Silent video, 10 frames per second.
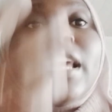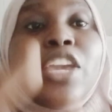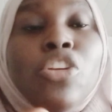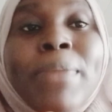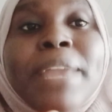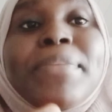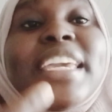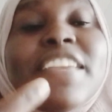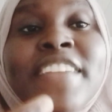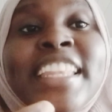You might be
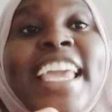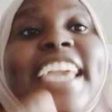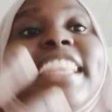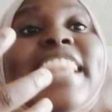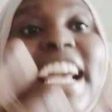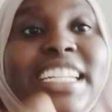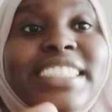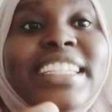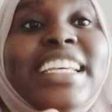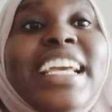given a
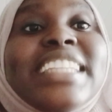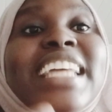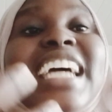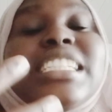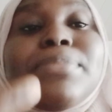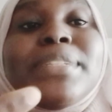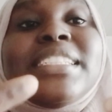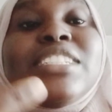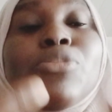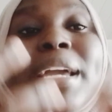land
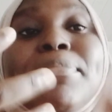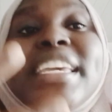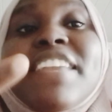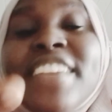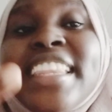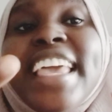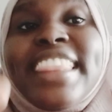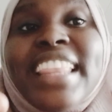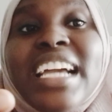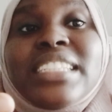you might be given a
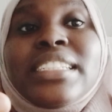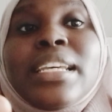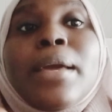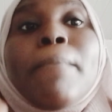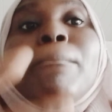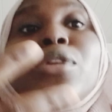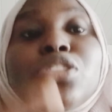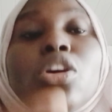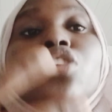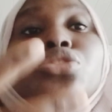land, but
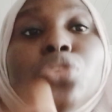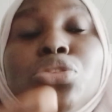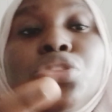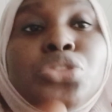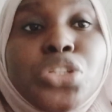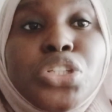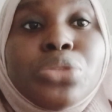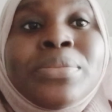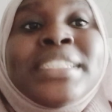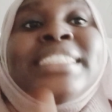unknown to
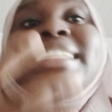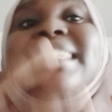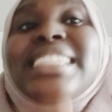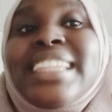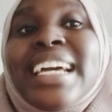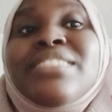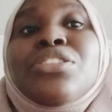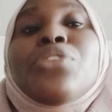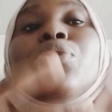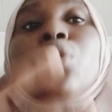you, this land
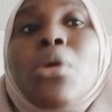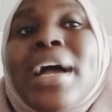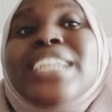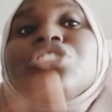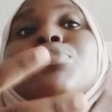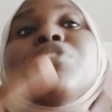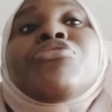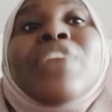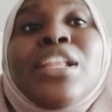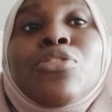requires to be
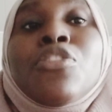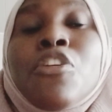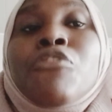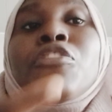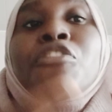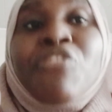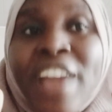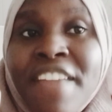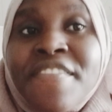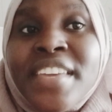fallow for
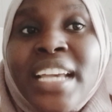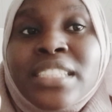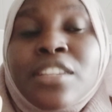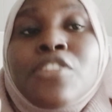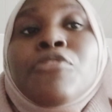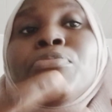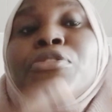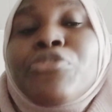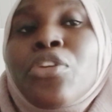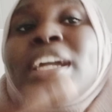5 years
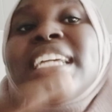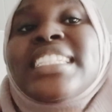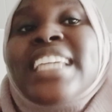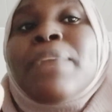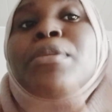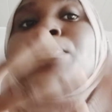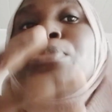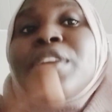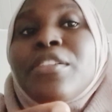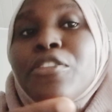before it can be
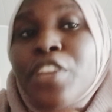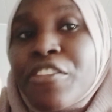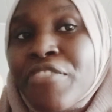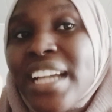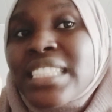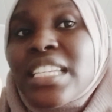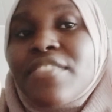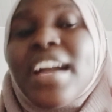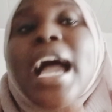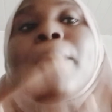
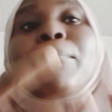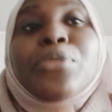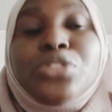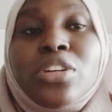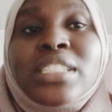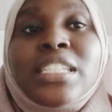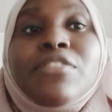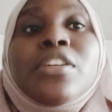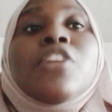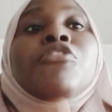effective and productive
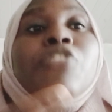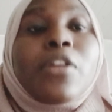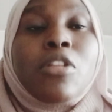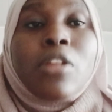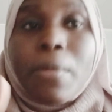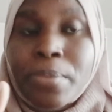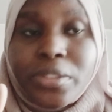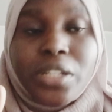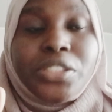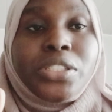for crop
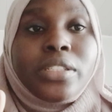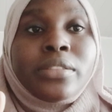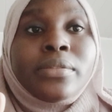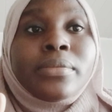production.